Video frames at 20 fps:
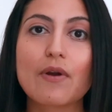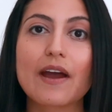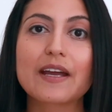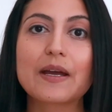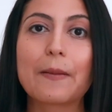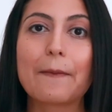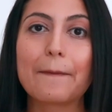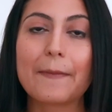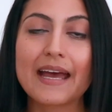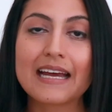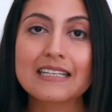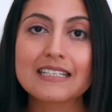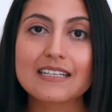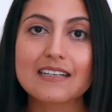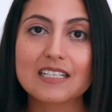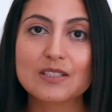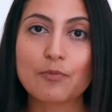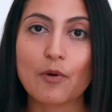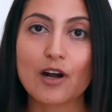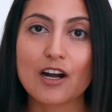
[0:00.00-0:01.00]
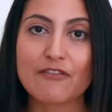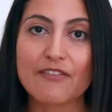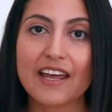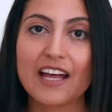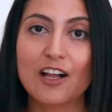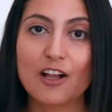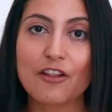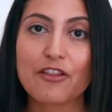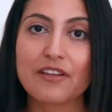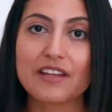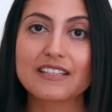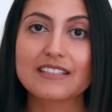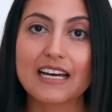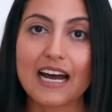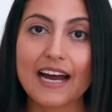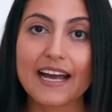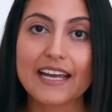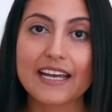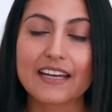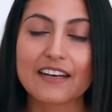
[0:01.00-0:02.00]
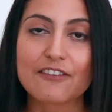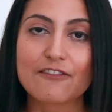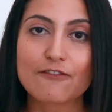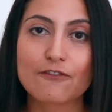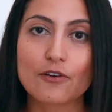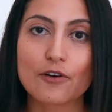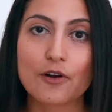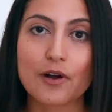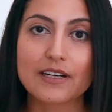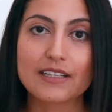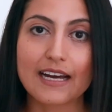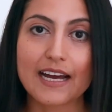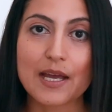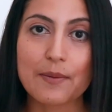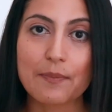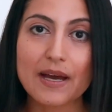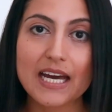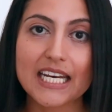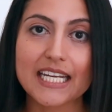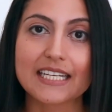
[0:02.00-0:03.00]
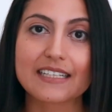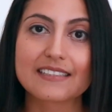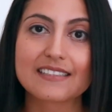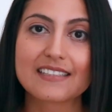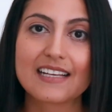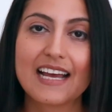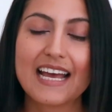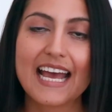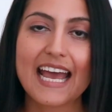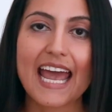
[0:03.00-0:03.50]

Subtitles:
recommended as part of a healthy diet for diabetics.